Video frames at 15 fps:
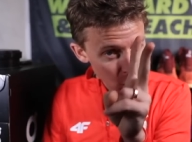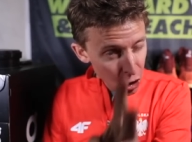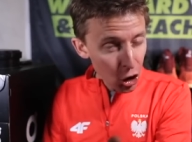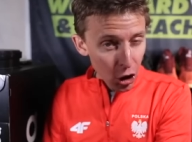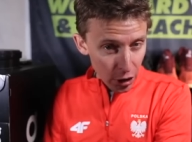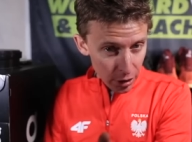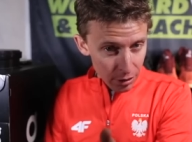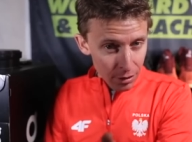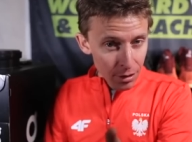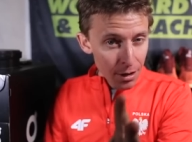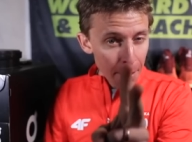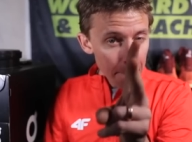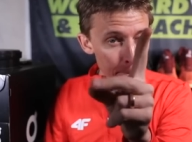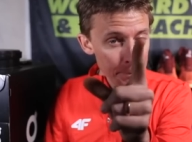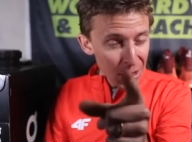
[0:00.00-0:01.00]
good,
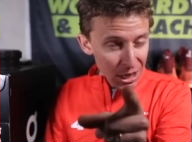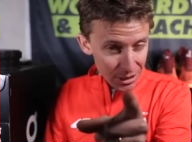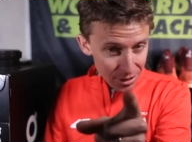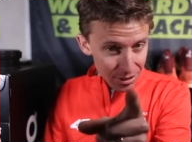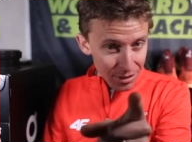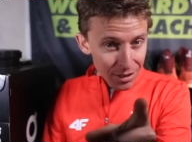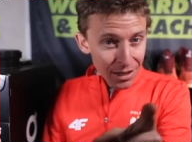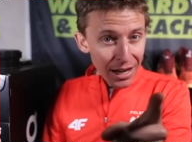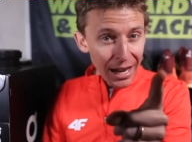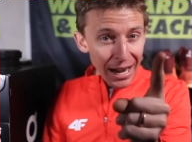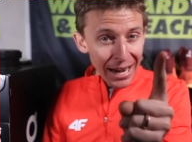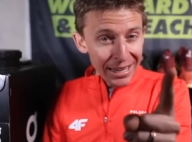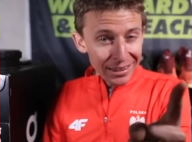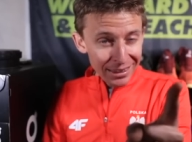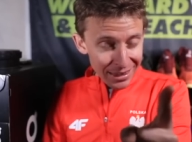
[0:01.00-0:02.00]
but
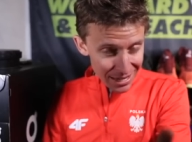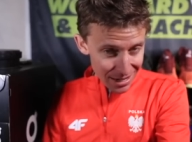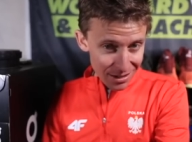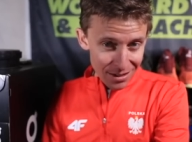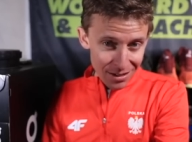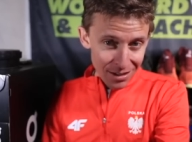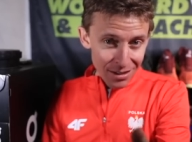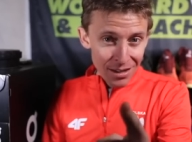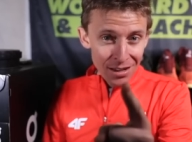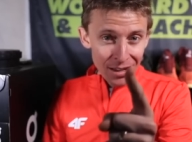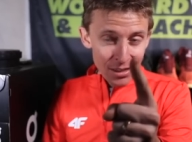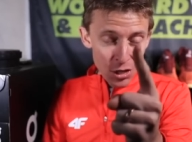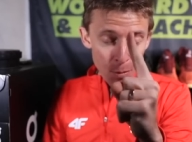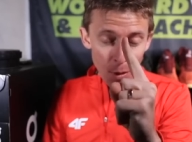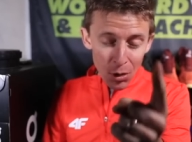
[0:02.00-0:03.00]
I think
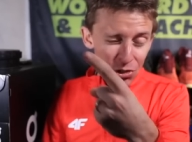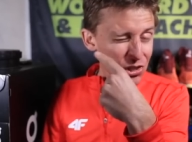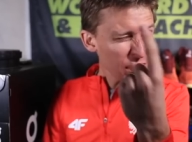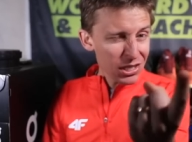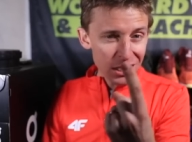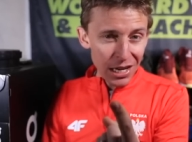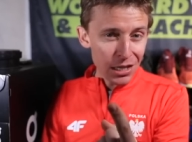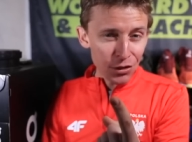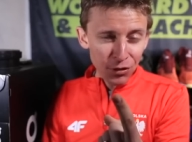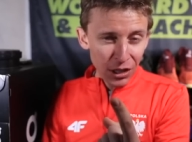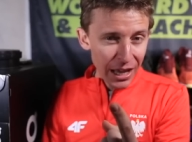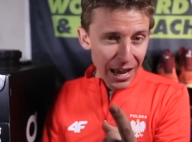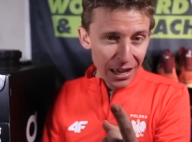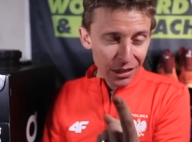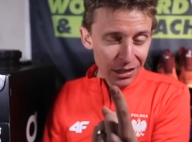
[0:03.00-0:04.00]
the most successful
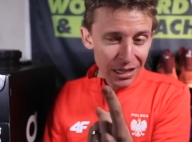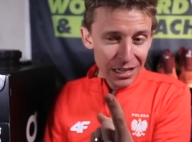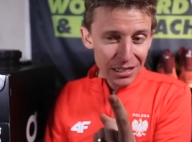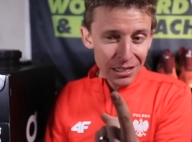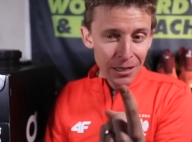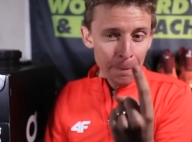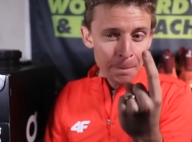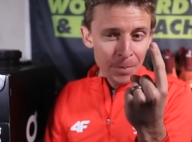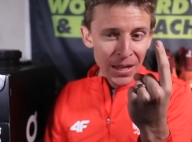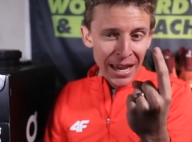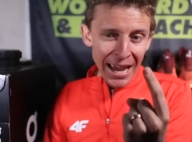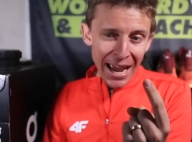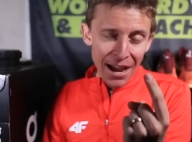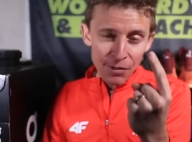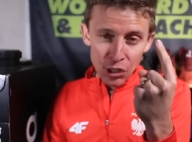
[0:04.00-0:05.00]
athletes
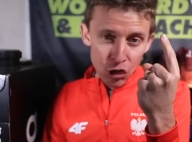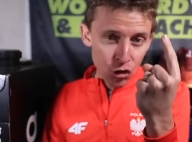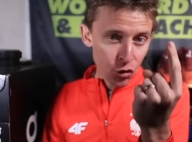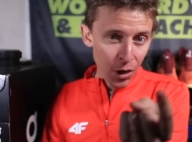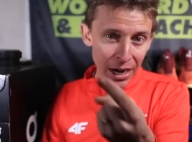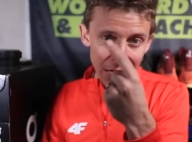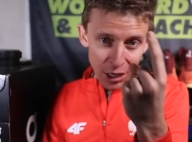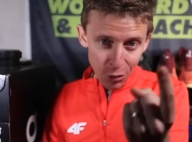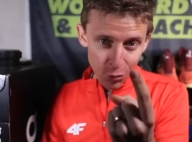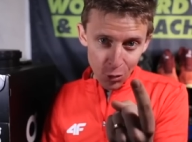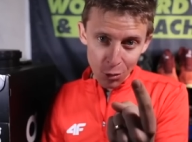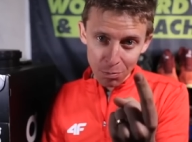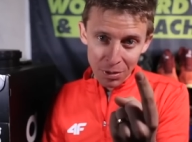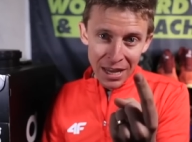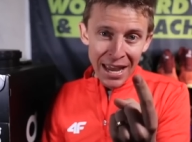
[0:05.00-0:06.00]
have a training
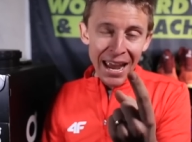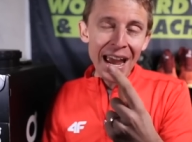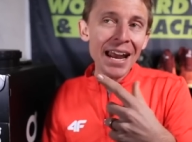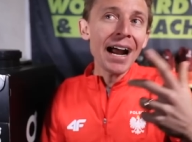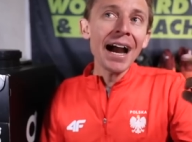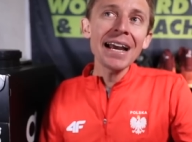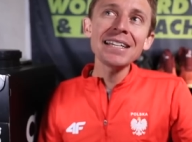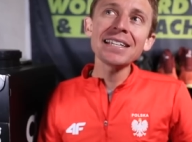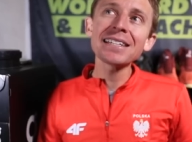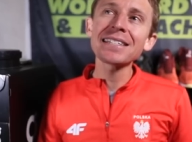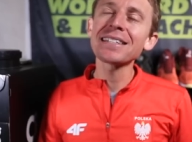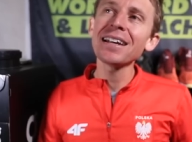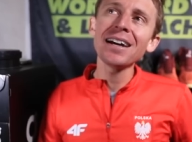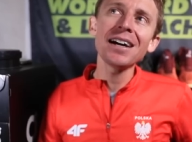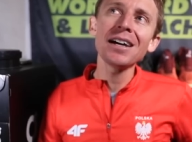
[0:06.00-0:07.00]
group. And I
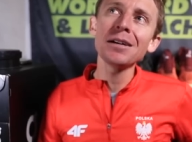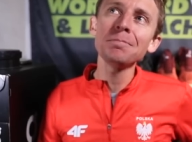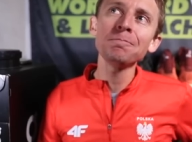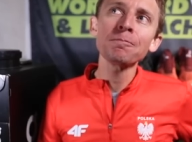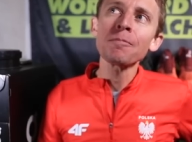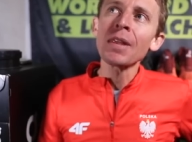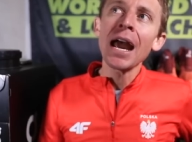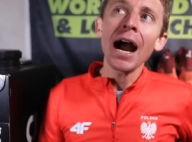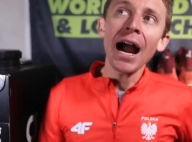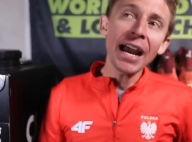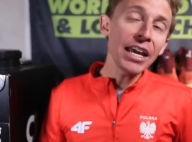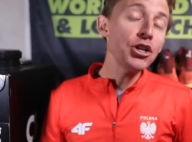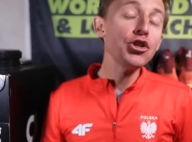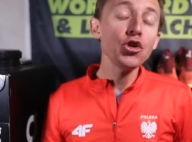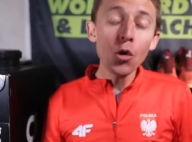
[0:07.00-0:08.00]
just, um, I
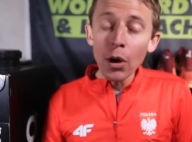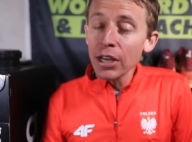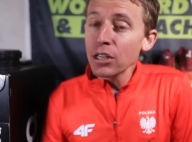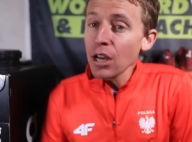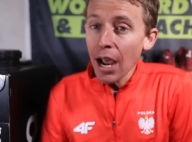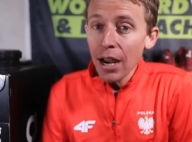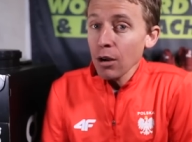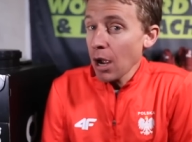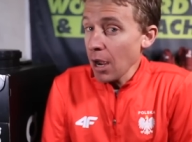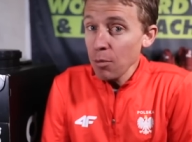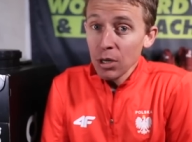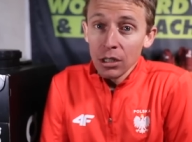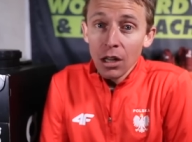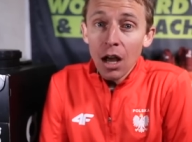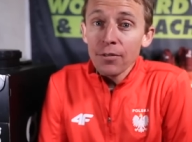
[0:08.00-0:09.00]
enjoy, I, I
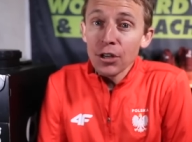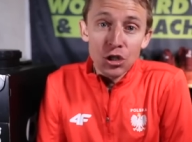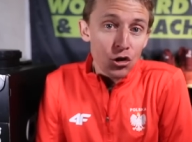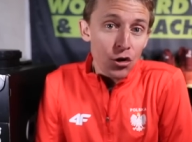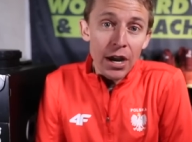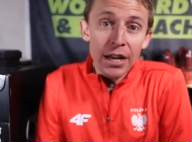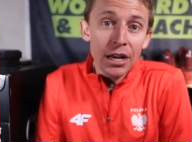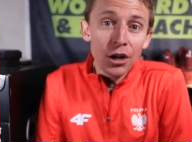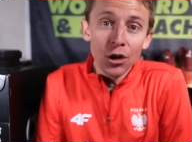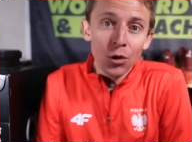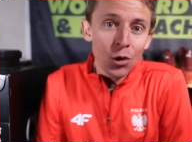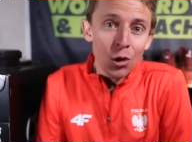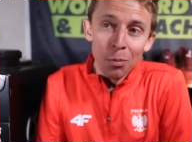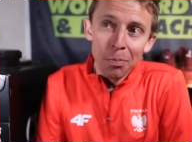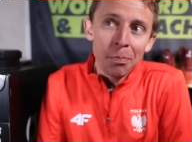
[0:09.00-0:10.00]
would love to train in a
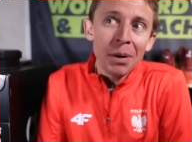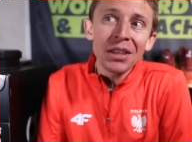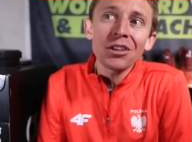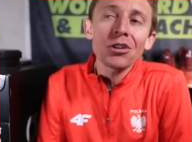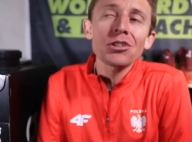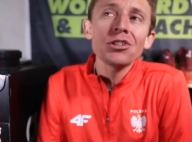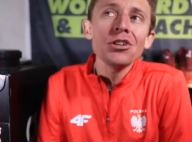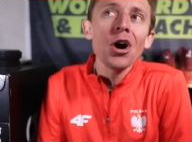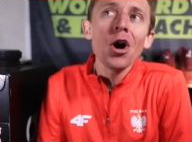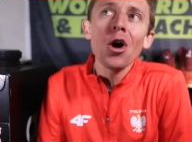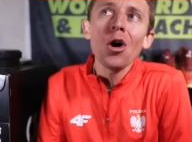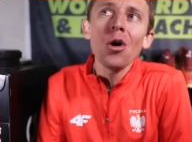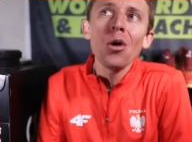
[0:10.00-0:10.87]
group, but there's no,